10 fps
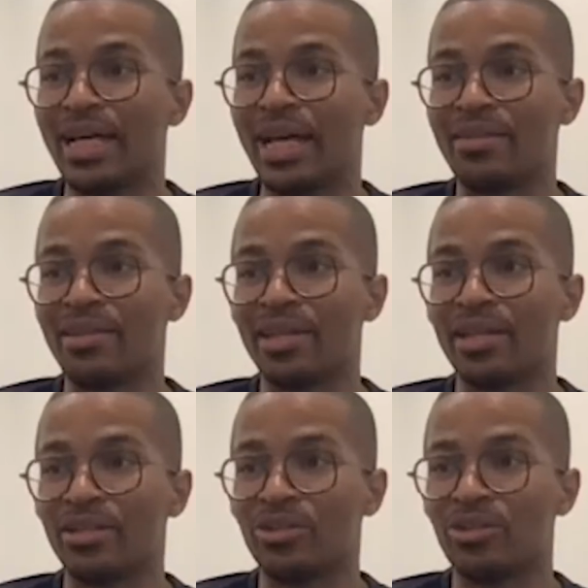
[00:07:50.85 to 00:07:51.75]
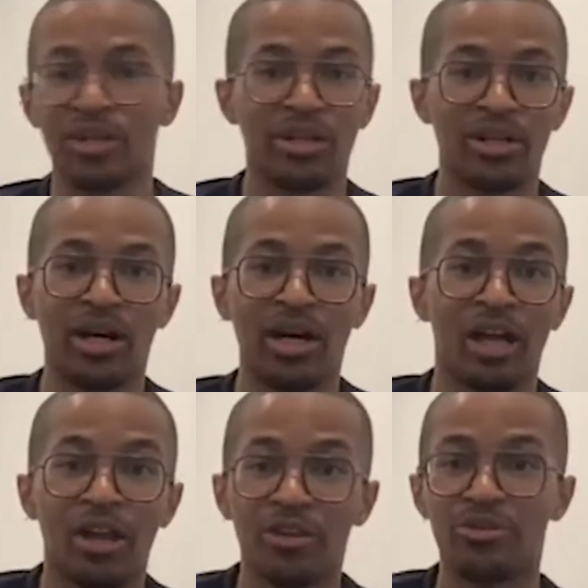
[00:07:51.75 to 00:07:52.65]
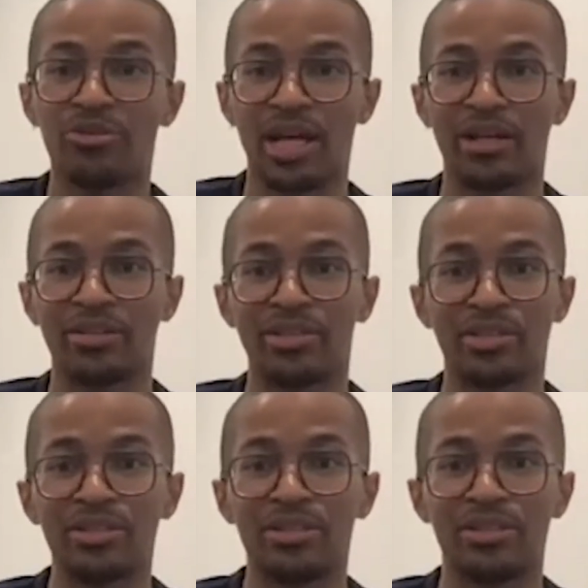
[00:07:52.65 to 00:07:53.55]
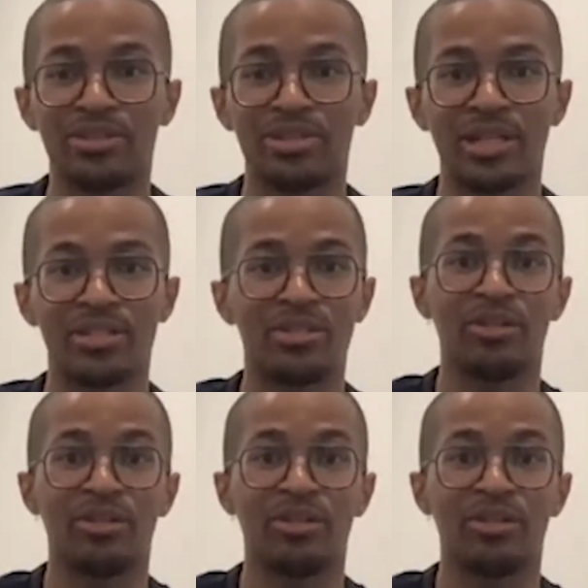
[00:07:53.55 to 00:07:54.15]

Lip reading: And then you hear another news cycle that's good news that says,